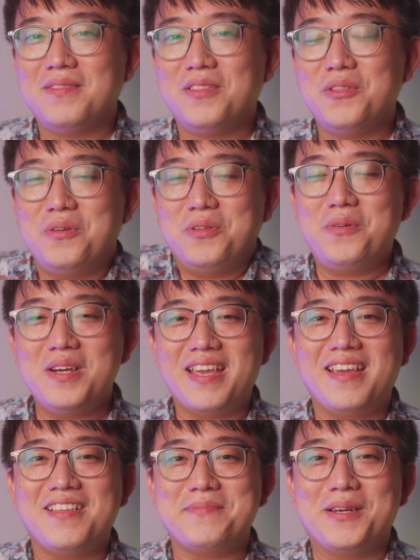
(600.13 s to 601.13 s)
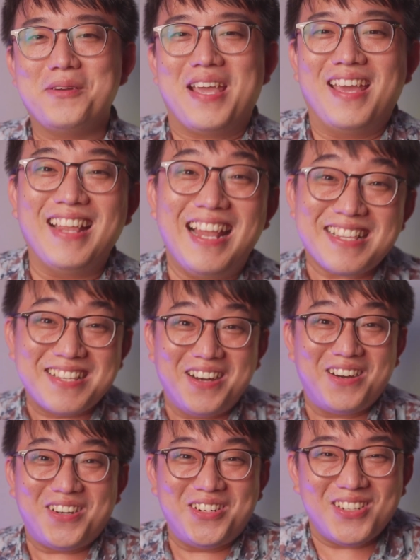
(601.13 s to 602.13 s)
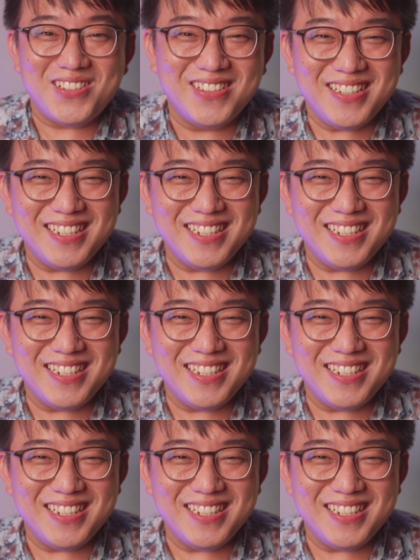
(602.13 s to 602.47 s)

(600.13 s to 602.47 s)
No one cares, but okay, let's go.